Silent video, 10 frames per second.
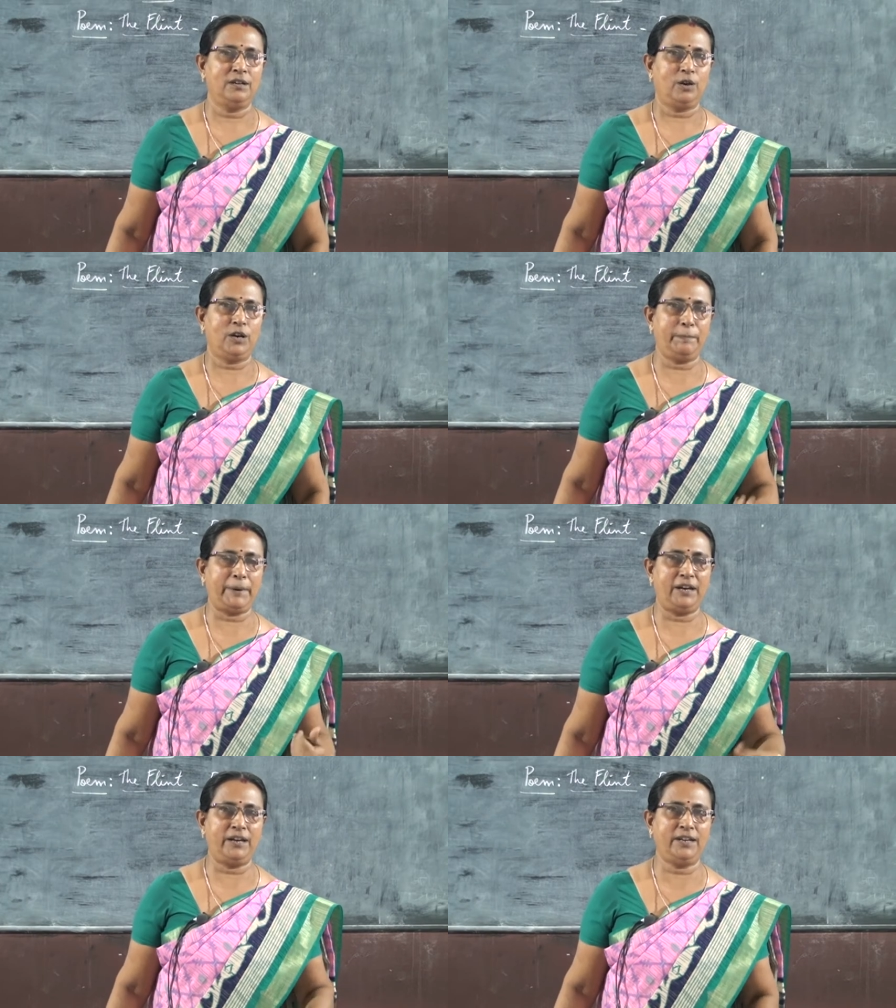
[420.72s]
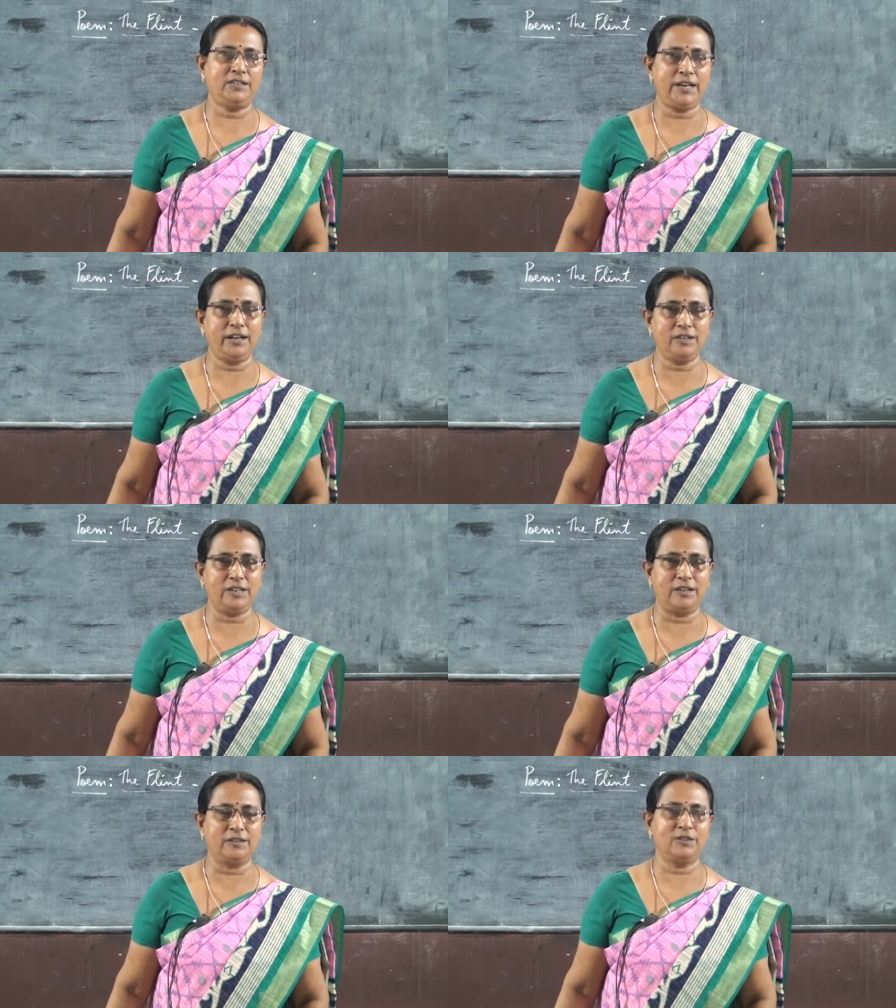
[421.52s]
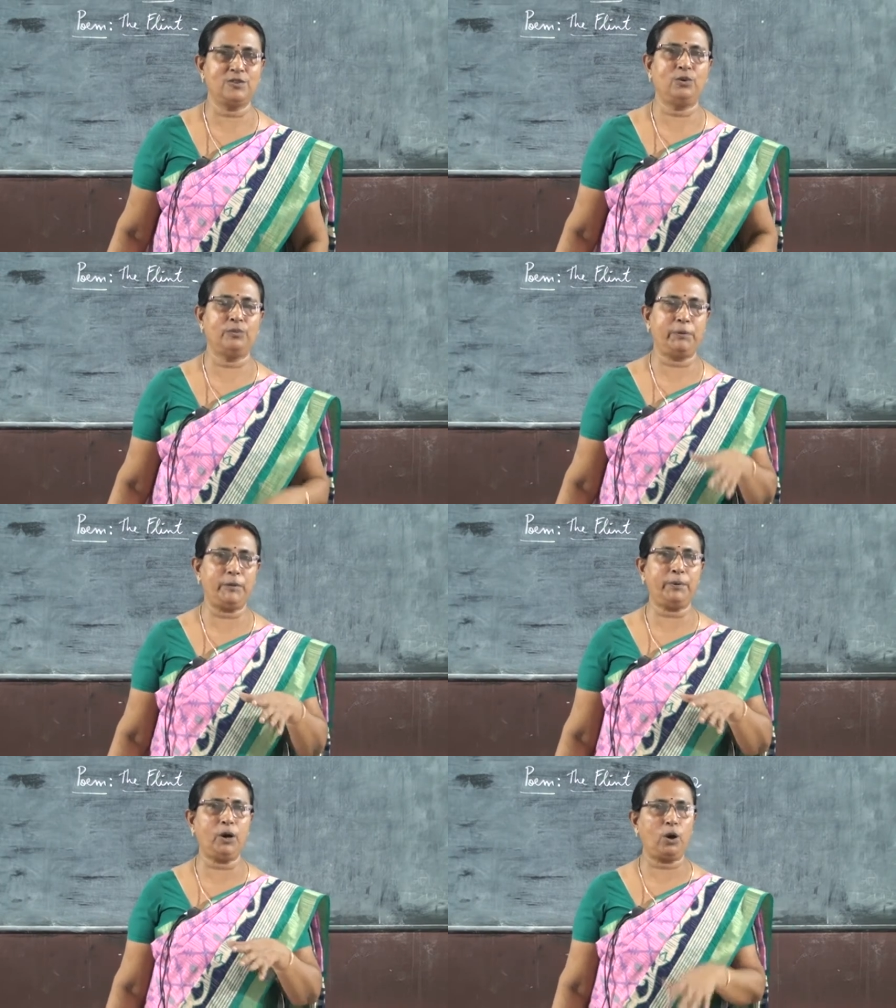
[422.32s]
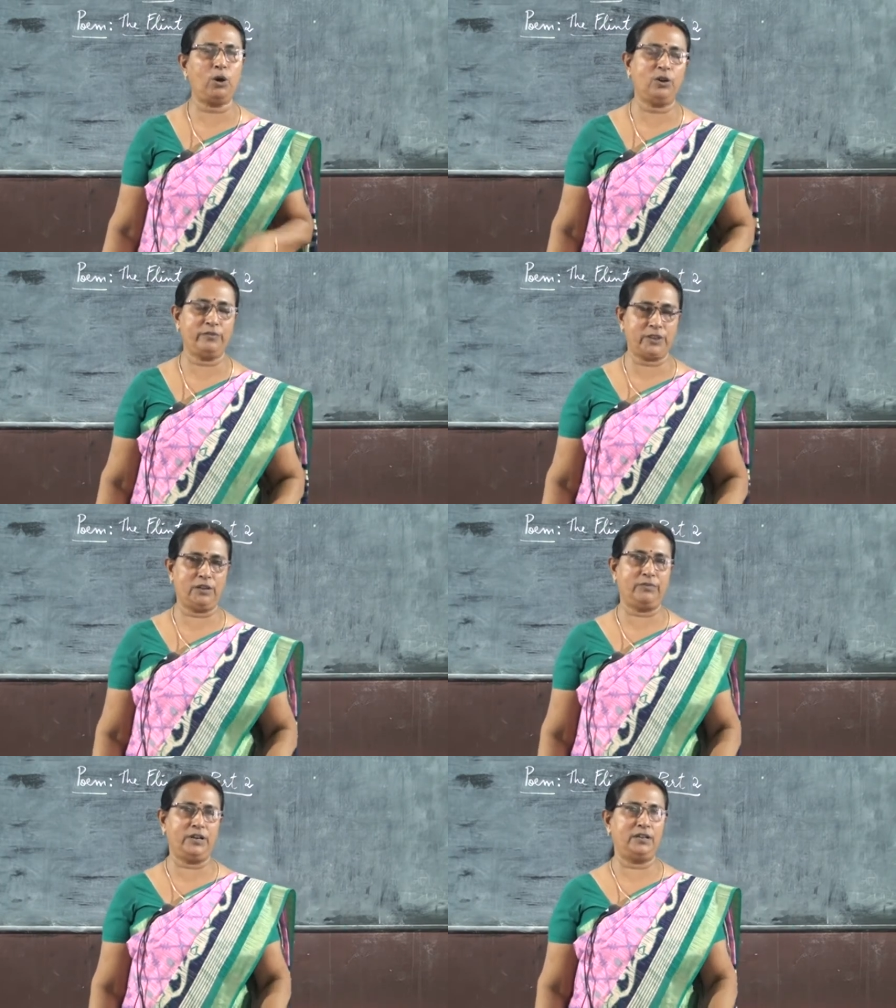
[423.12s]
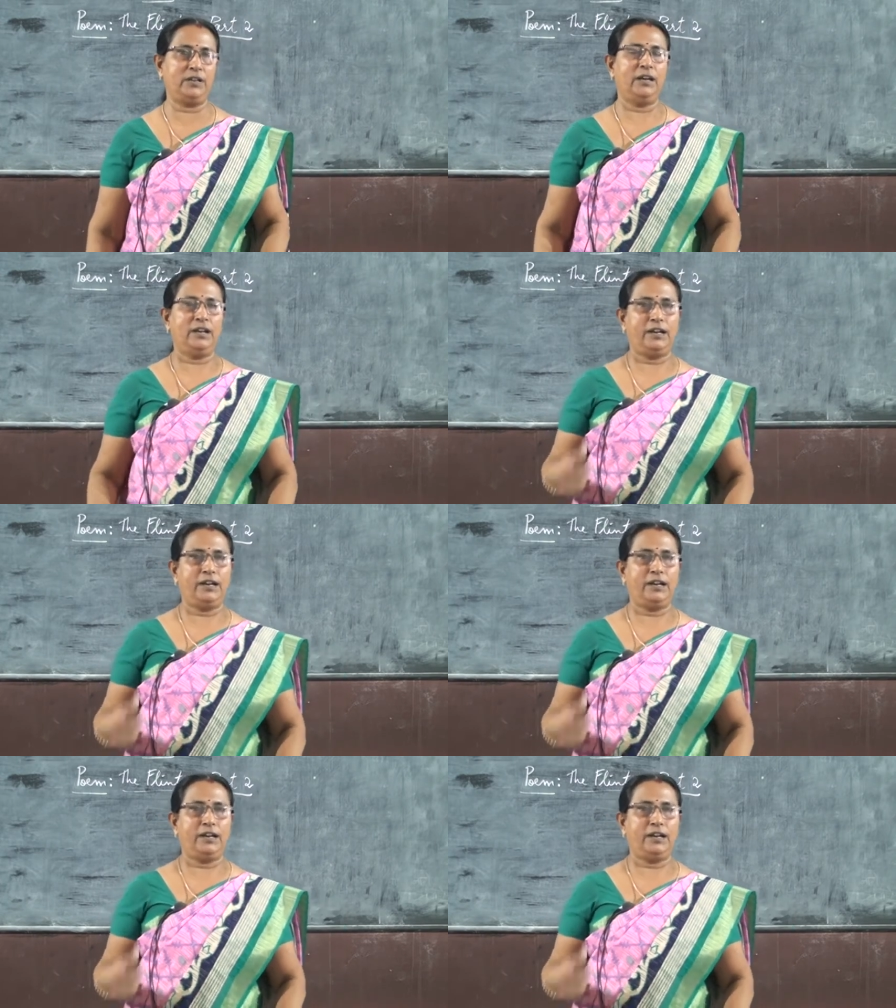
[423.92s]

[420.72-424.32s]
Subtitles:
or a pendant, anything. So people all over the world